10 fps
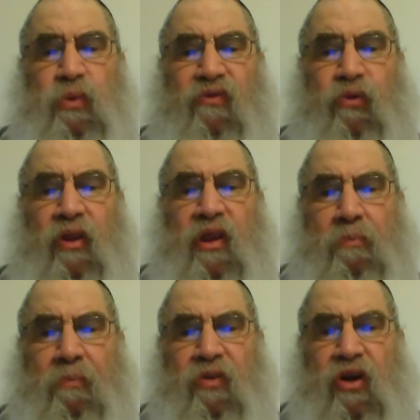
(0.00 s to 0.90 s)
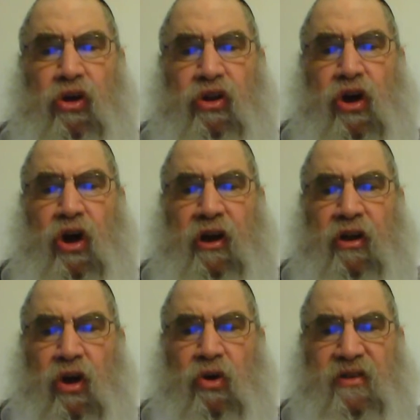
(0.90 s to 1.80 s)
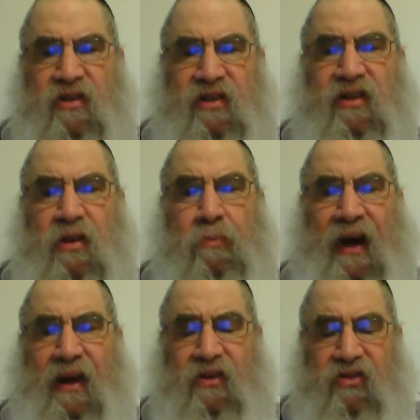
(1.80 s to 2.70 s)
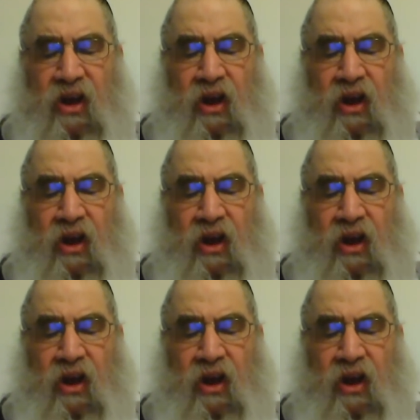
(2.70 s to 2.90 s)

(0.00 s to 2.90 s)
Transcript: before the kohen goes and sees the bayis.